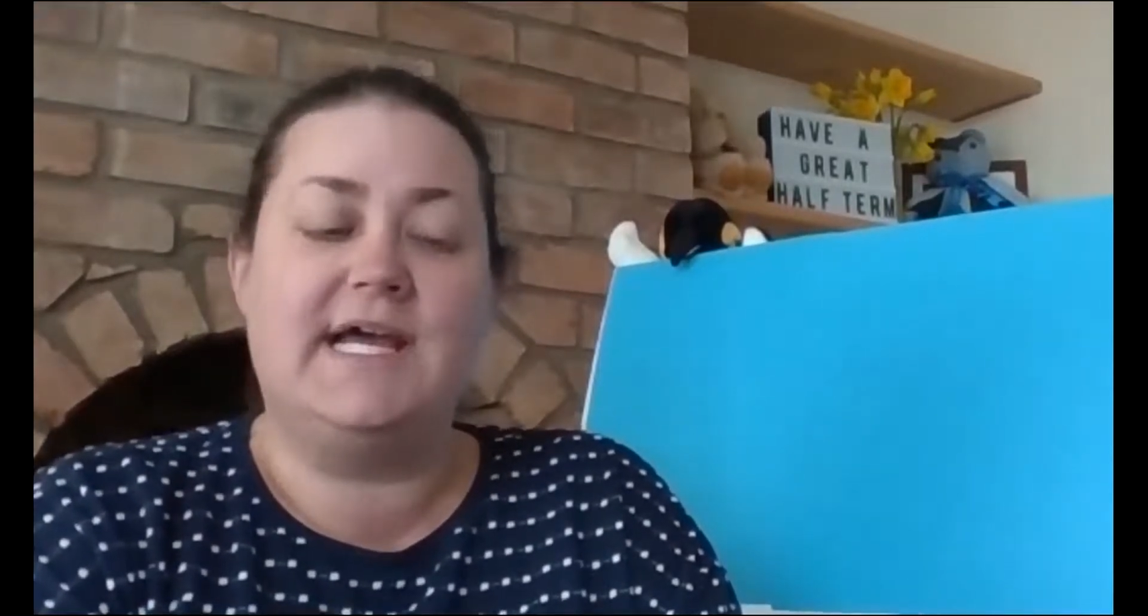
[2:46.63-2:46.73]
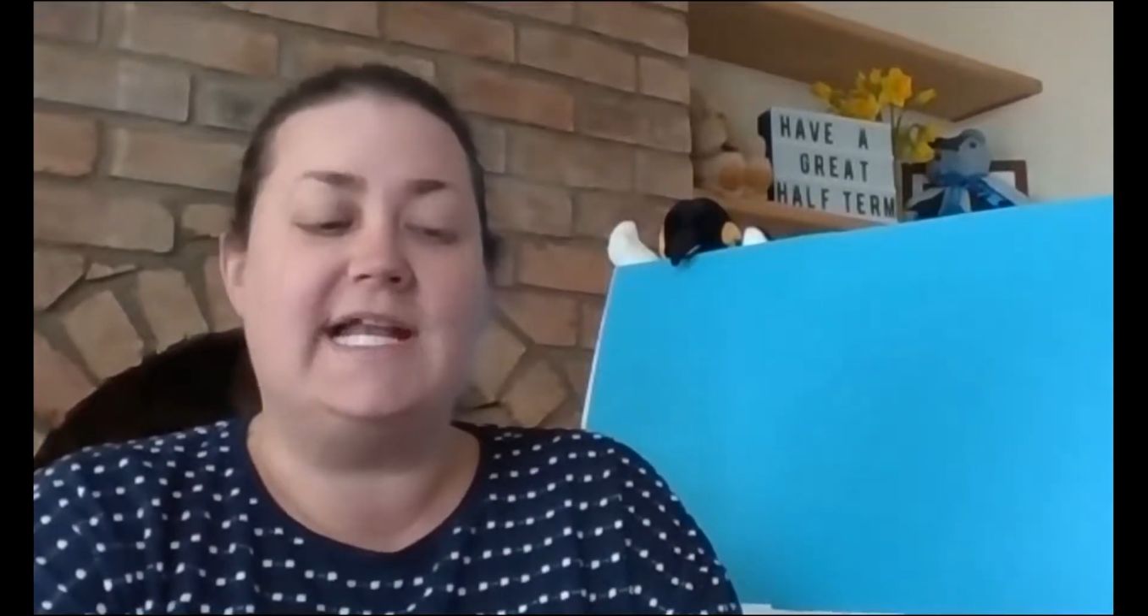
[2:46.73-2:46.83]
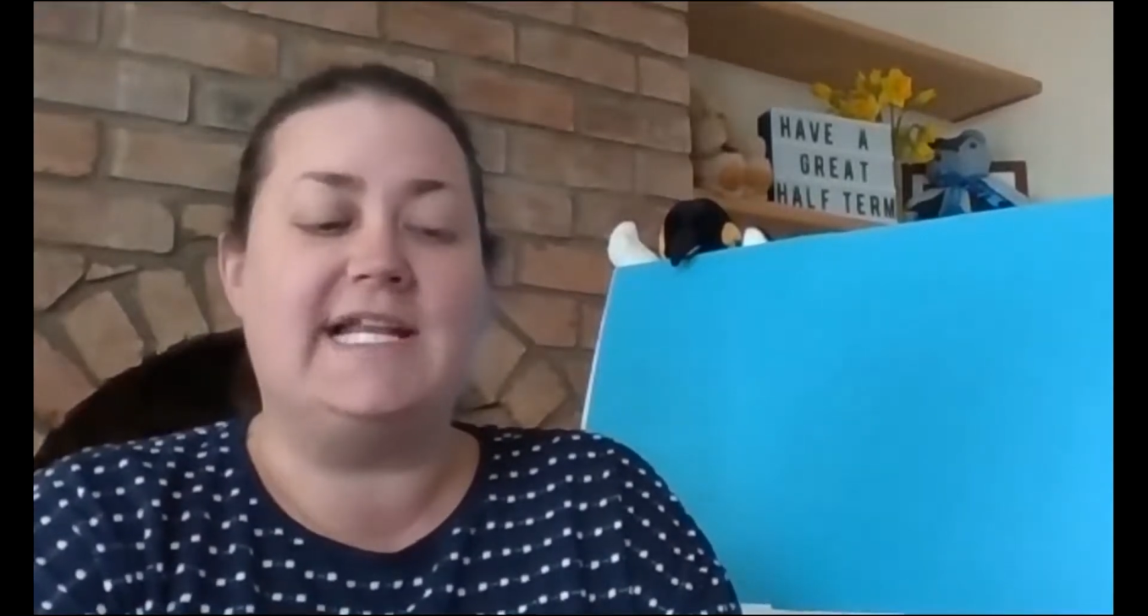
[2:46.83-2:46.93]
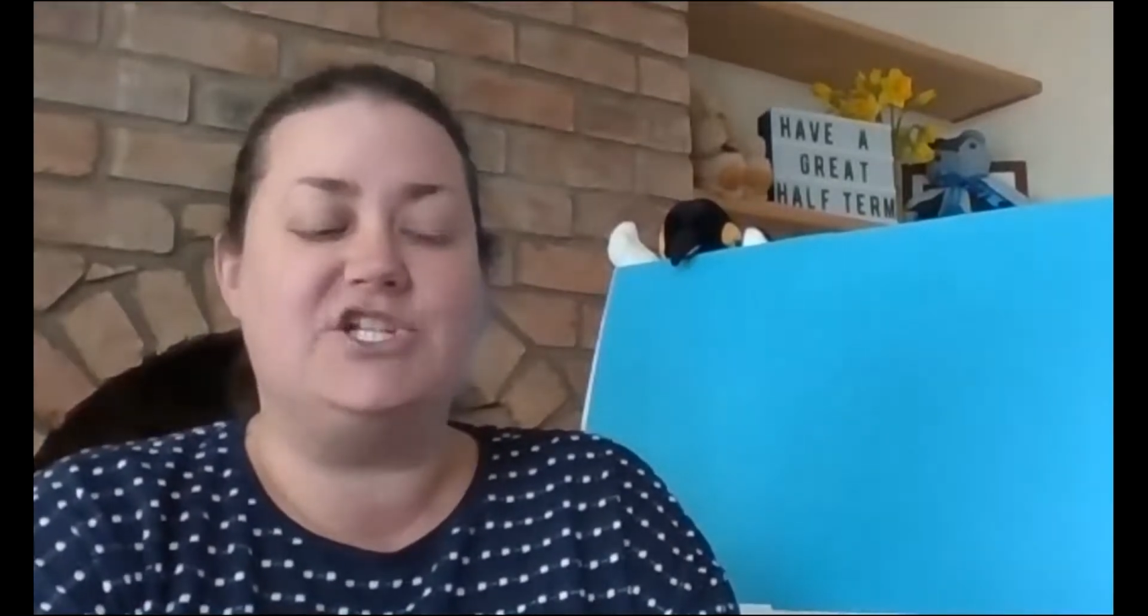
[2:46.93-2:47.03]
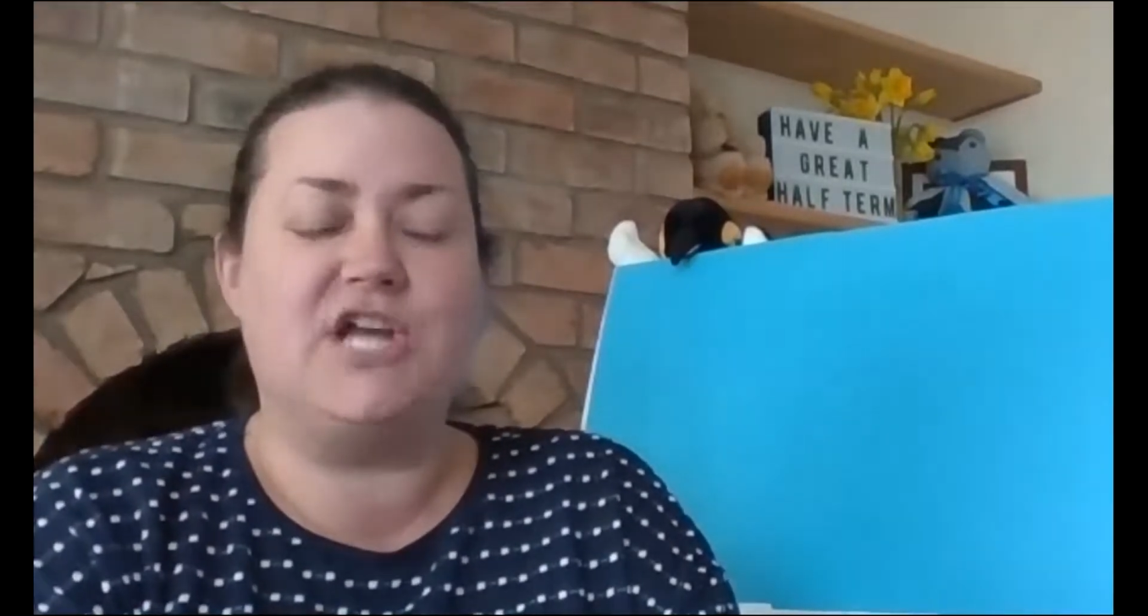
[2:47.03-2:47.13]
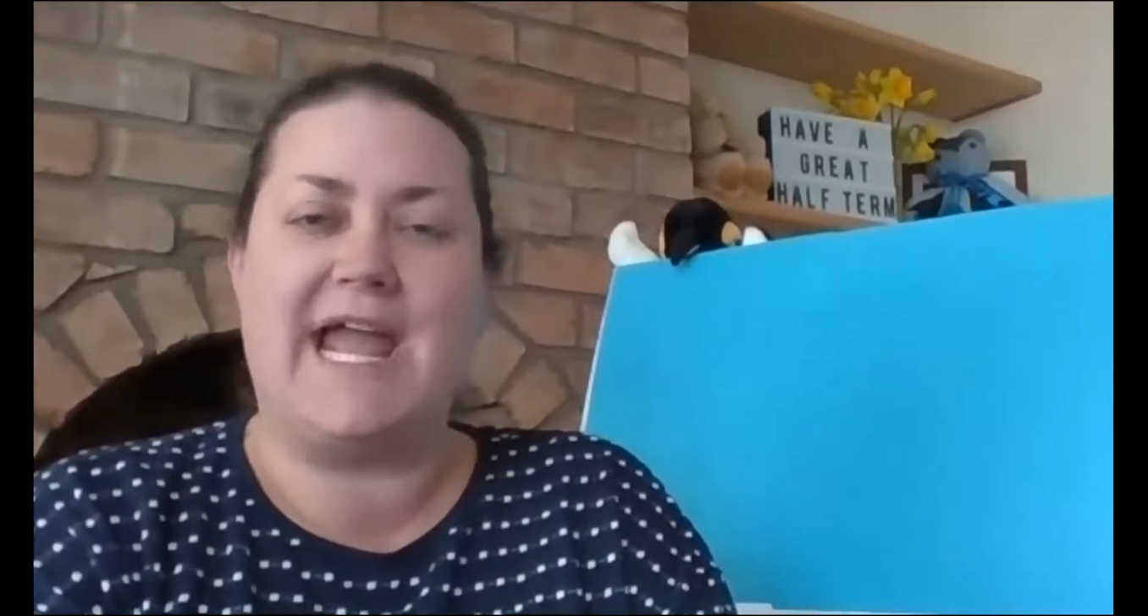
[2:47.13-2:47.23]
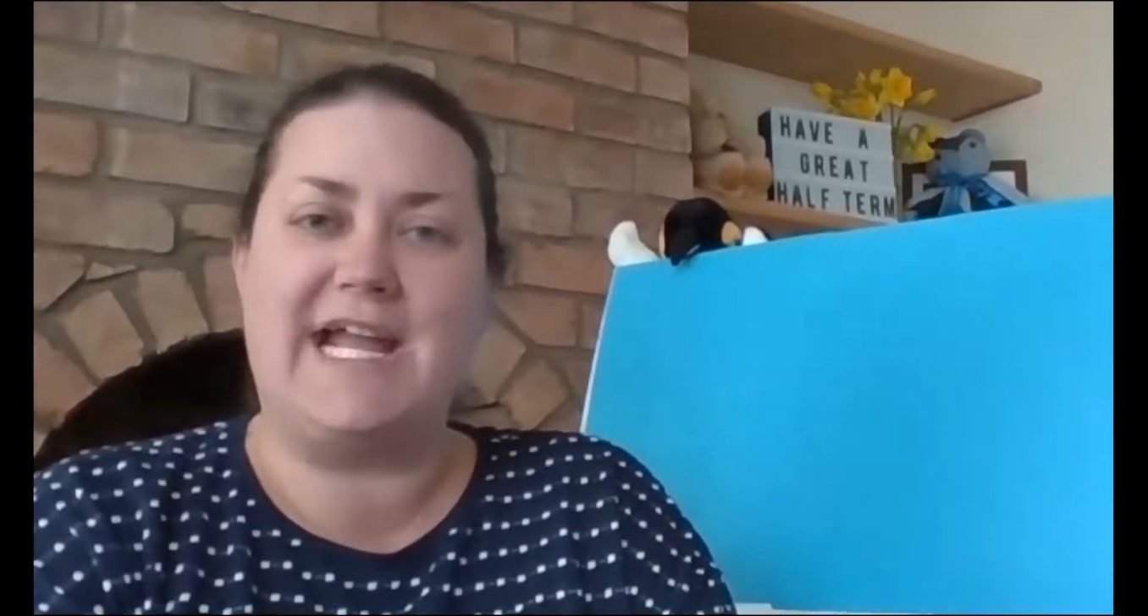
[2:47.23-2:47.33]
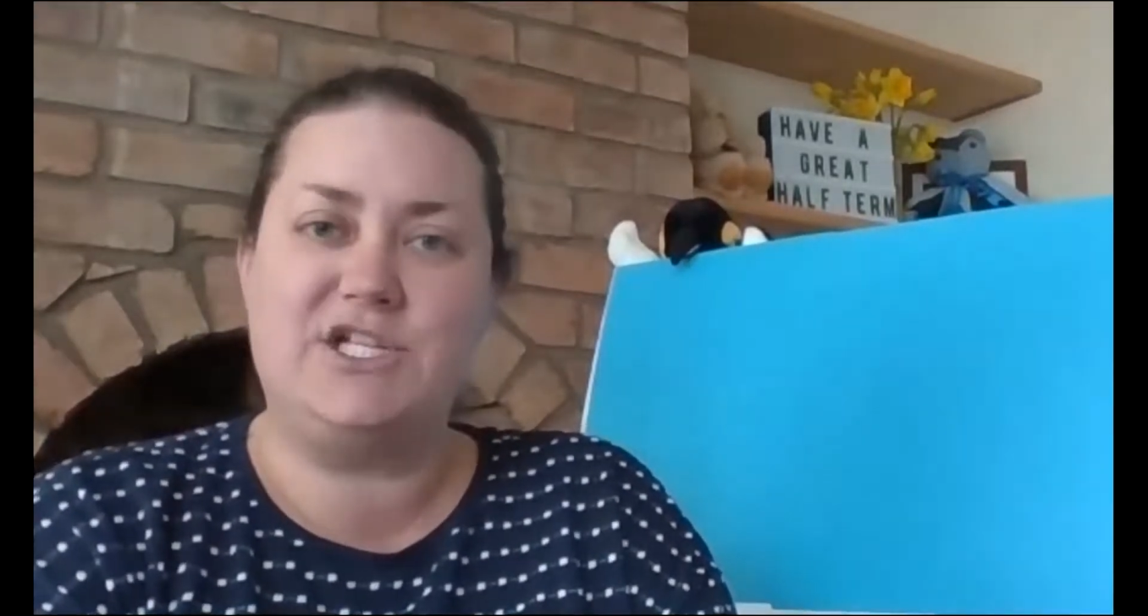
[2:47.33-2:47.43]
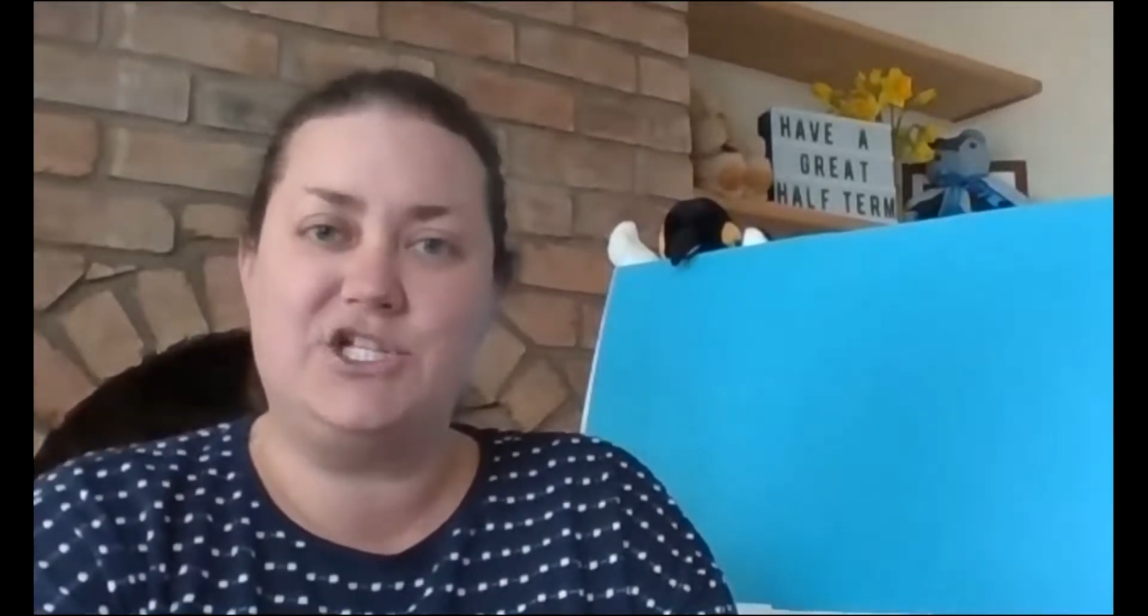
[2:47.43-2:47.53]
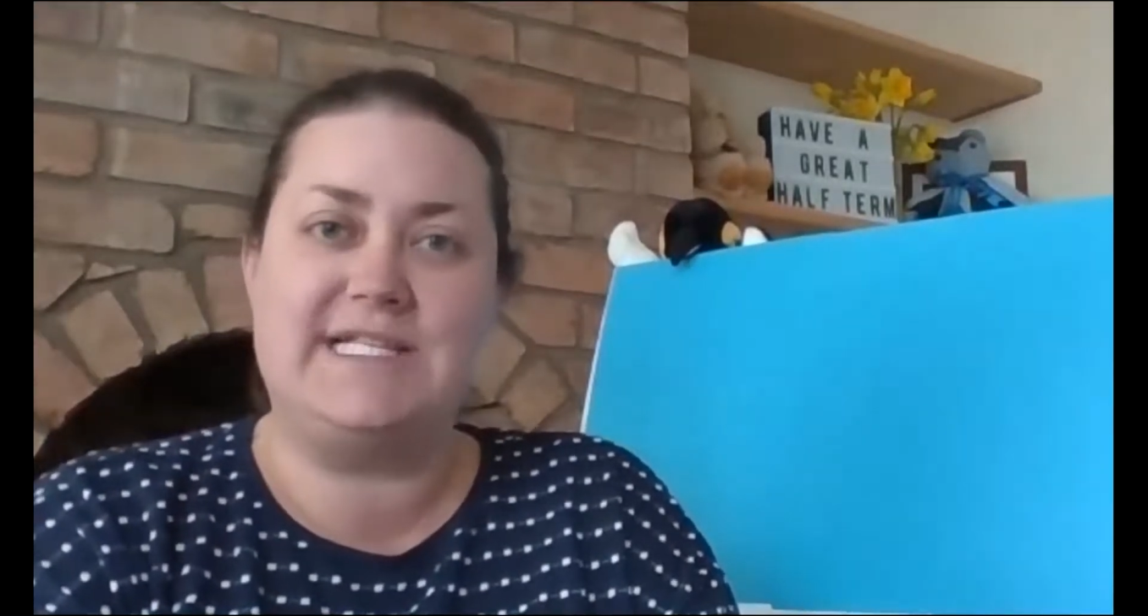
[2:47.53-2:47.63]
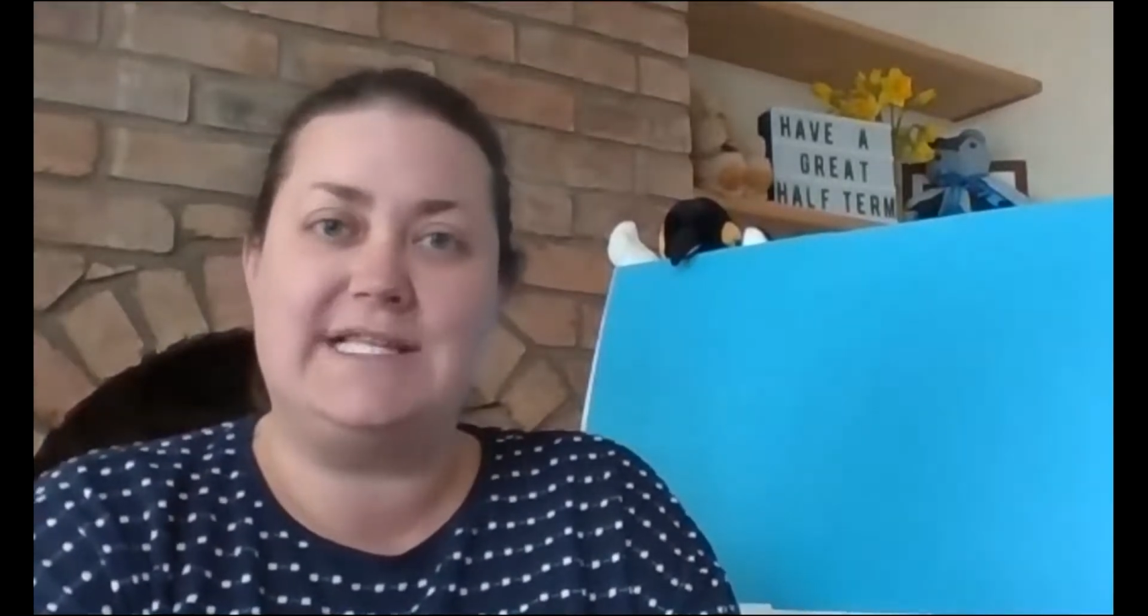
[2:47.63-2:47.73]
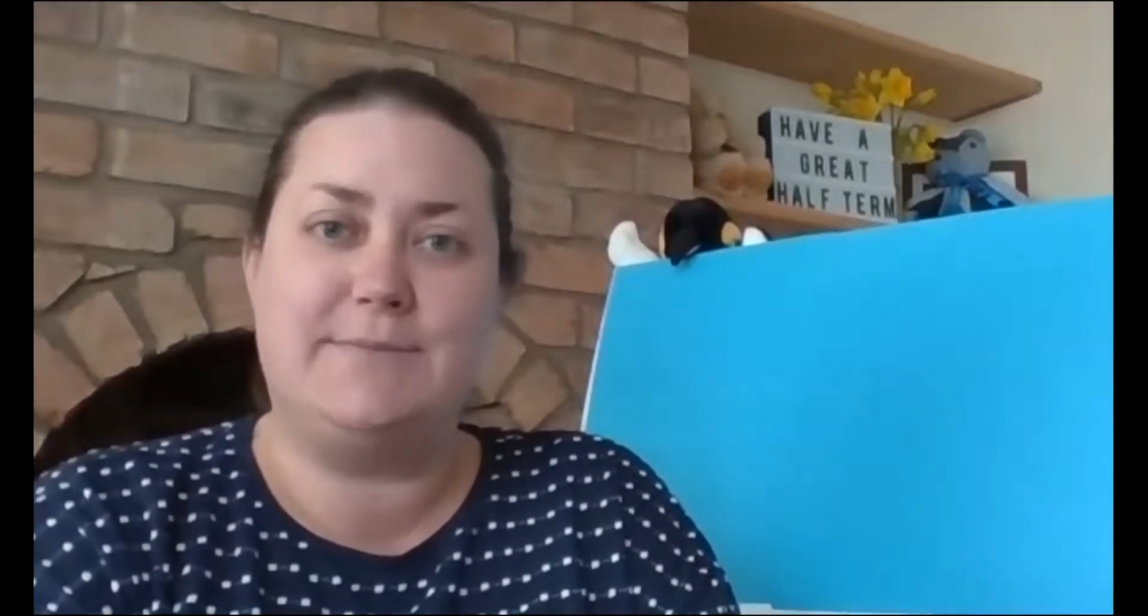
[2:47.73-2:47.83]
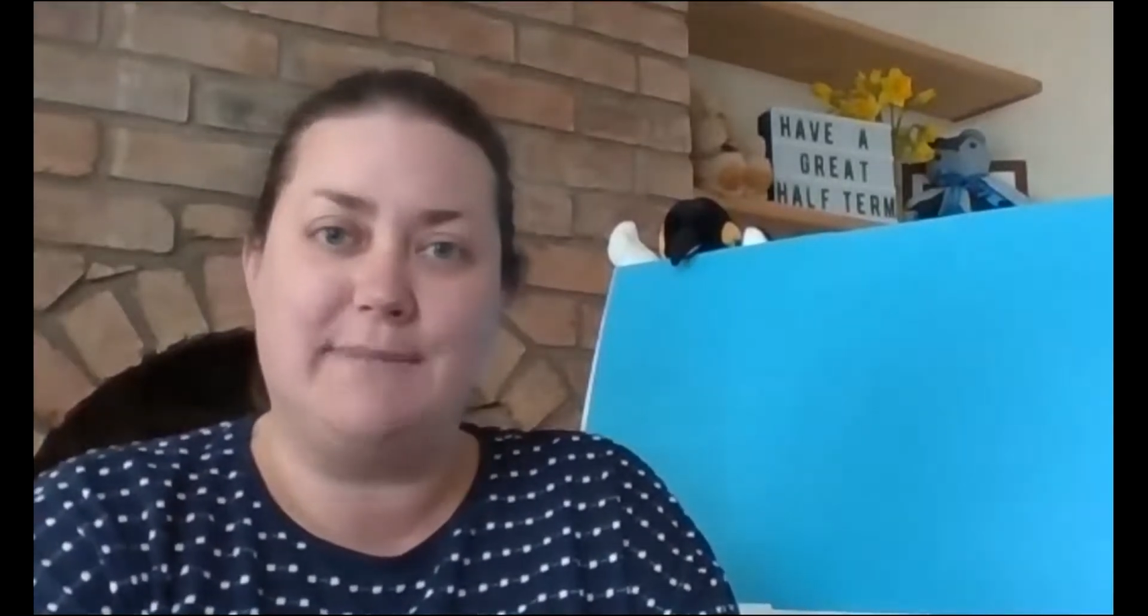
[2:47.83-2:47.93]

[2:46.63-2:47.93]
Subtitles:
and it changes the